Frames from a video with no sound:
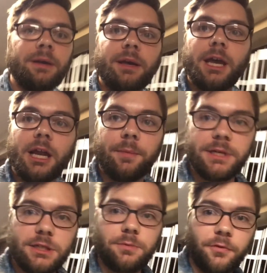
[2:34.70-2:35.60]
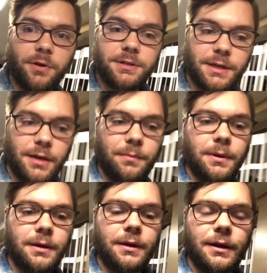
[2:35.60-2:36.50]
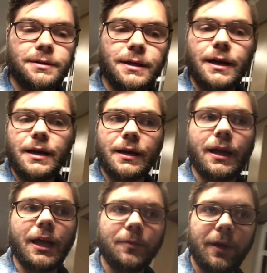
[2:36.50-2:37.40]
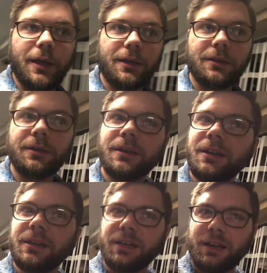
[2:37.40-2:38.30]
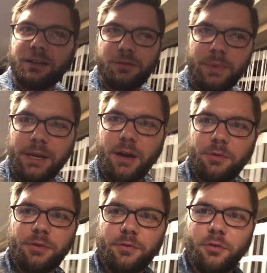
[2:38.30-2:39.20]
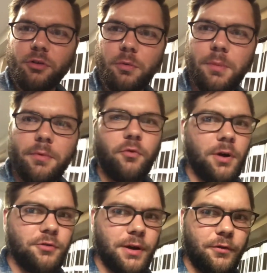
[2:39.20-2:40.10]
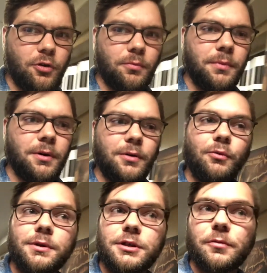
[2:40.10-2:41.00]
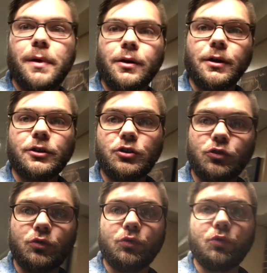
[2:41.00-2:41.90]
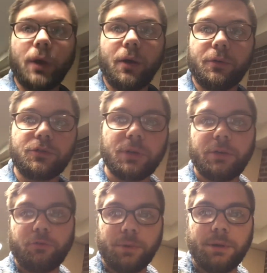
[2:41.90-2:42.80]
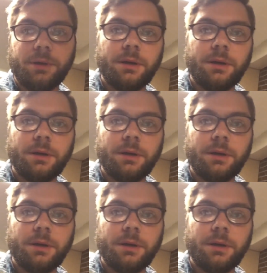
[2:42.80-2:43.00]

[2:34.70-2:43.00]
and I messaged my friend Sam. I said, hey, my head, can I come hang out with you for a little bit before I drive home, which is about a 2-hour drive for me.